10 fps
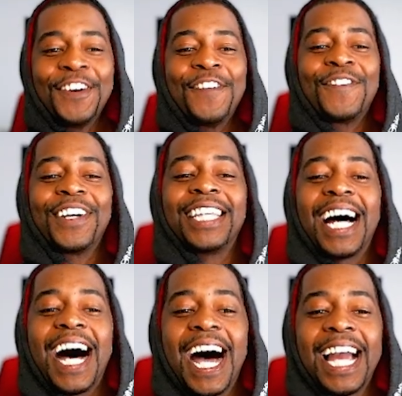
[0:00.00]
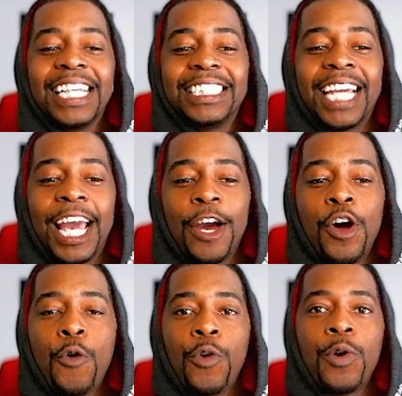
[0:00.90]
For the height, chat,
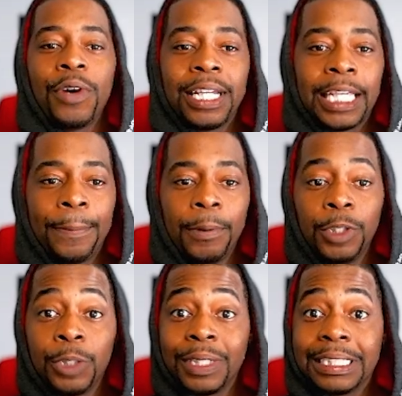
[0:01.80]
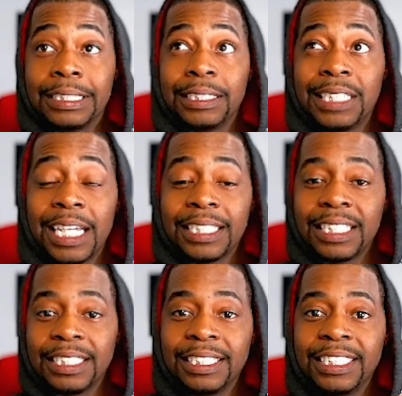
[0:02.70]
we want to keep it between 6
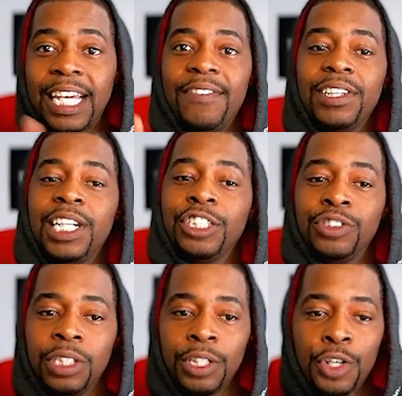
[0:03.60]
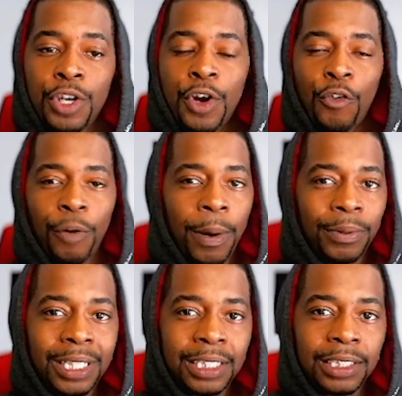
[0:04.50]
and 700.
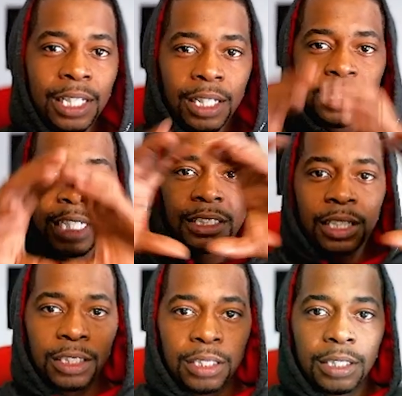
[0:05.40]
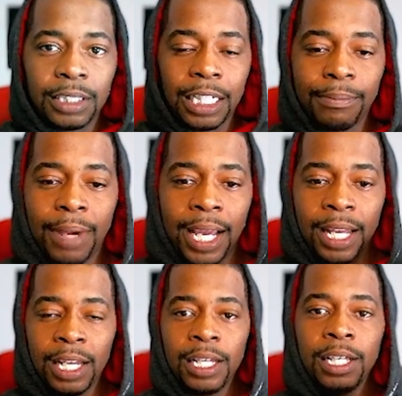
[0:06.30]
Remember, this is just a 10 by
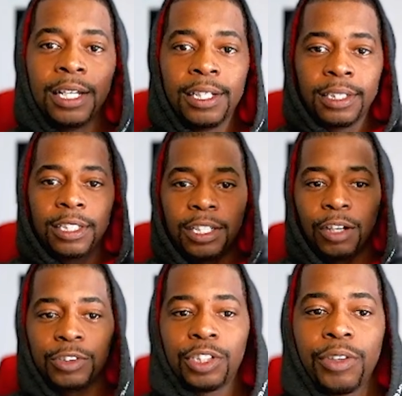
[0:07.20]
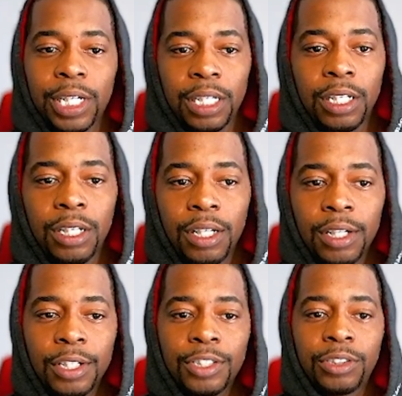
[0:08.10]
80, screen.
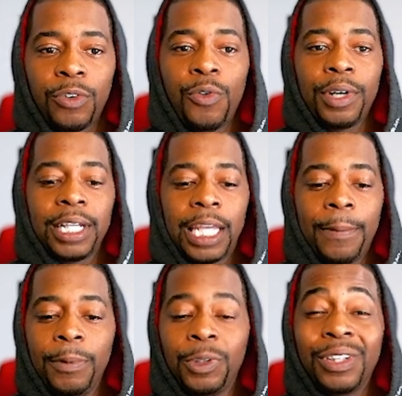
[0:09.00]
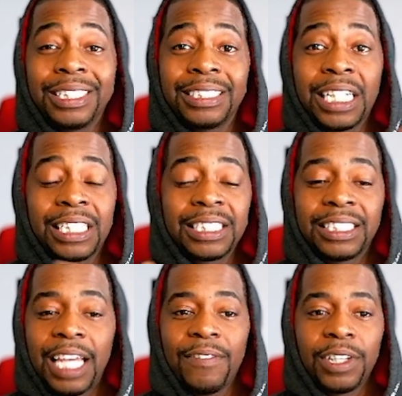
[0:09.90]
So we want to keep it between 6 and
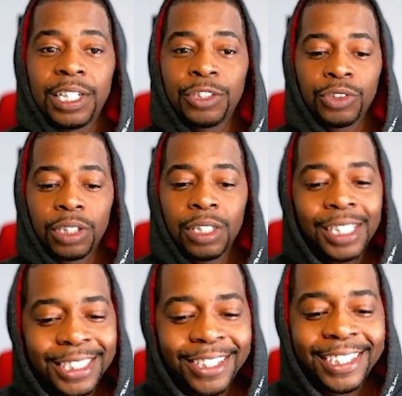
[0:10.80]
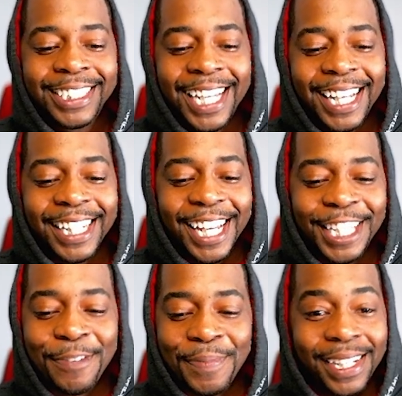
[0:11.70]
700. So chat,
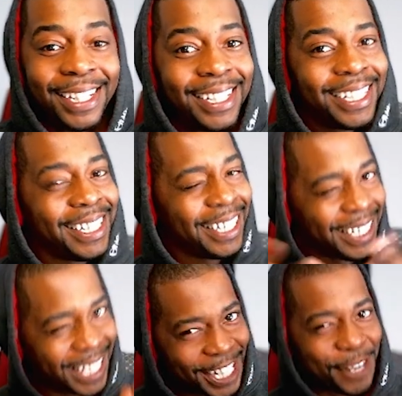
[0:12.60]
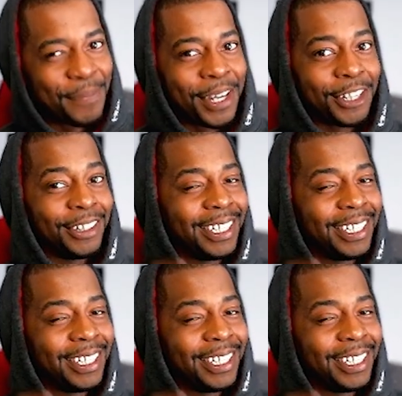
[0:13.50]
let's meet in the middle.